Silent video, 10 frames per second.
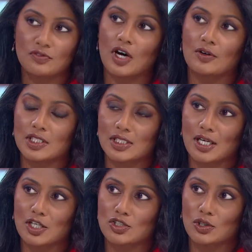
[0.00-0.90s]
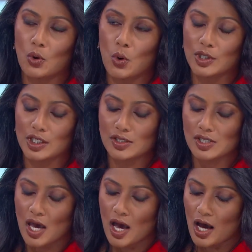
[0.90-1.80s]
for our international audience.
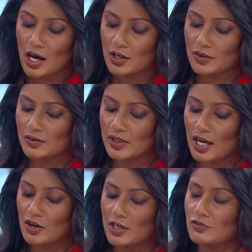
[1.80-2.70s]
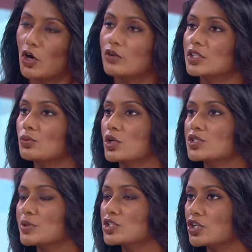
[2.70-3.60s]
Uh, they're involved in what's
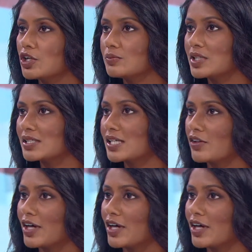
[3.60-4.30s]
been termed in South